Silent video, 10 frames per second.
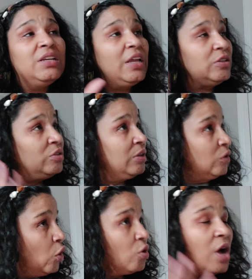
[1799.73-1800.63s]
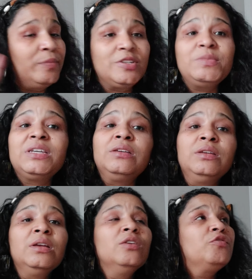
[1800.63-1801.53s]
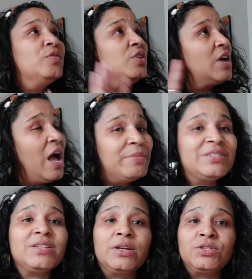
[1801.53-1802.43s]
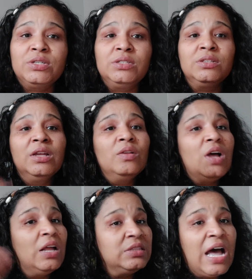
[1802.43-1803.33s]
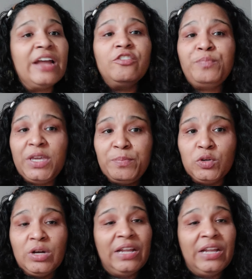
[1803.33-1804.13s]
and don't come to me from the comment section. A lot of people,